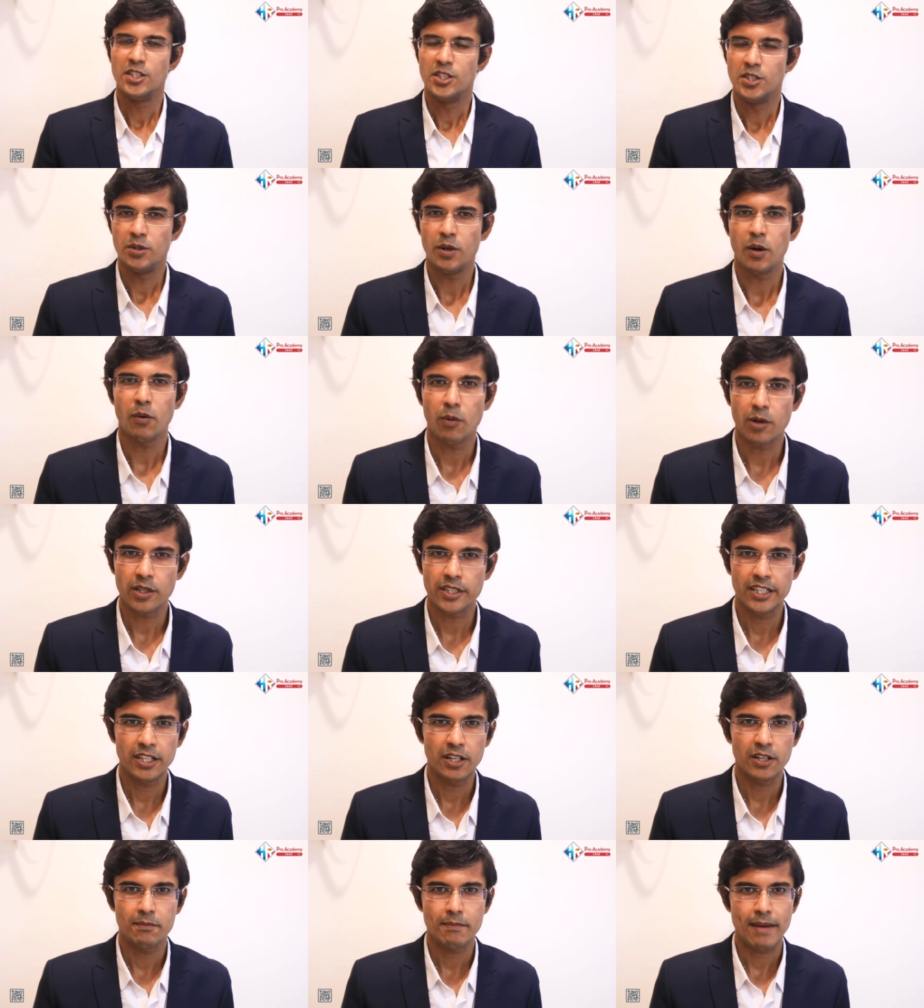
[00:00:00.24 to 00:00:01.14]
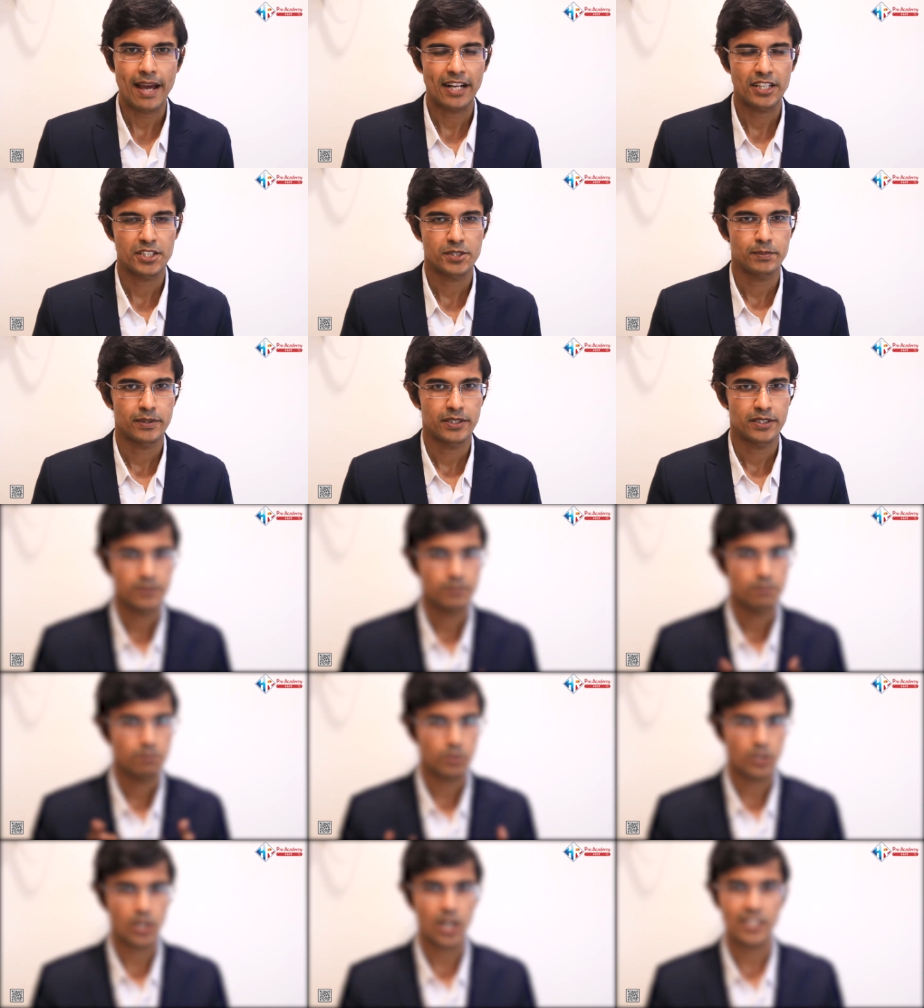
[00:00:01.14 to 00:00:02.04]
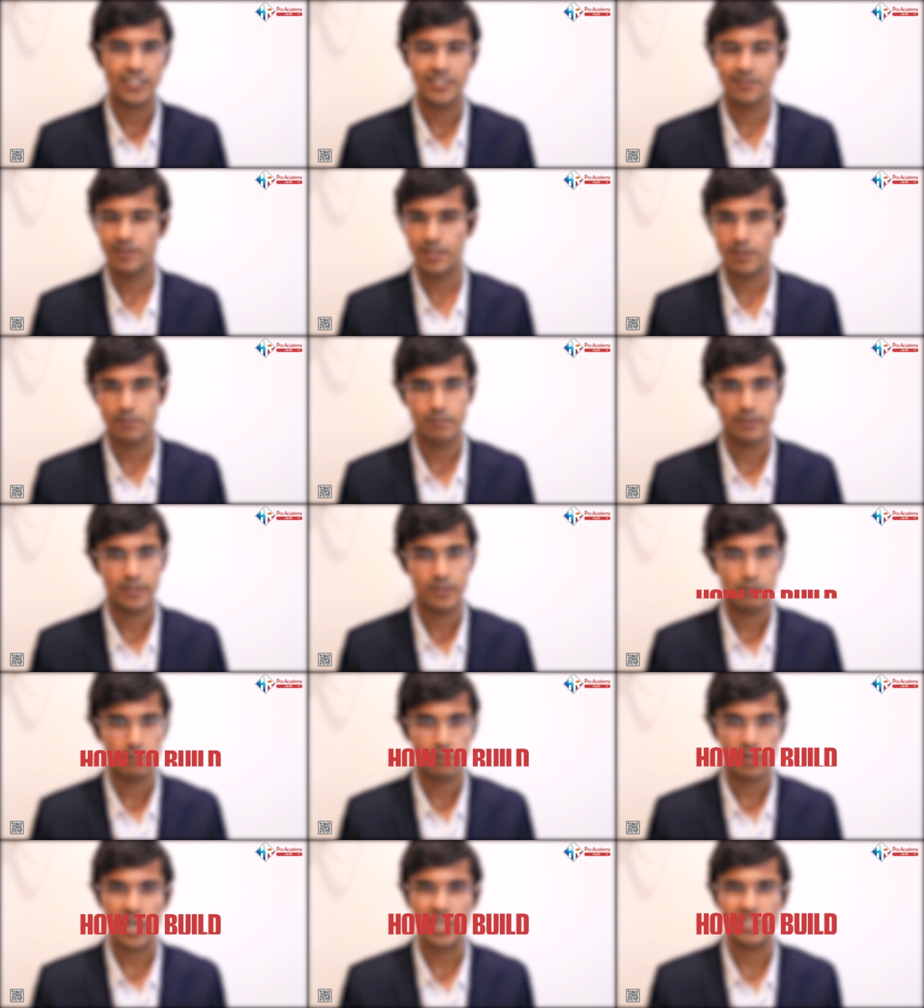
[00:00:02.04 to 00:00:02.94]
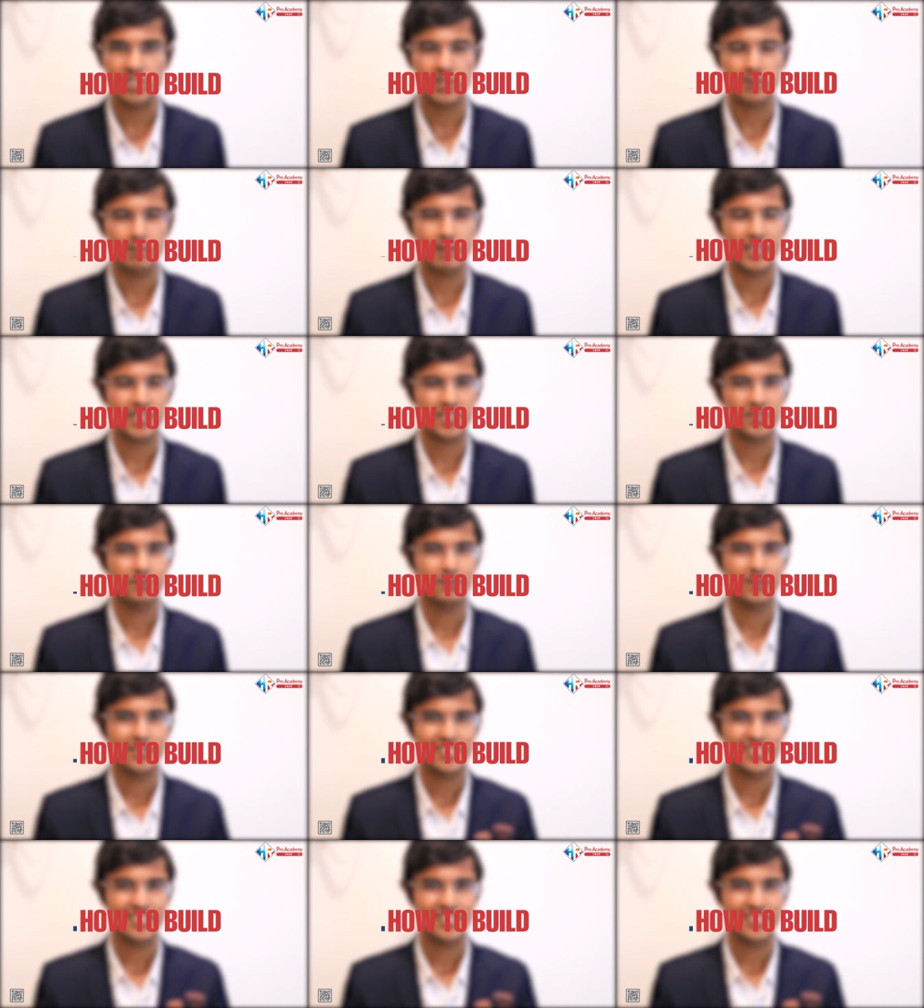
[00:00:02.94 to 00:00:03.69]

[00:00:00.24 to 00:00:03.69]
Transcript: You're working on management, product development, project management,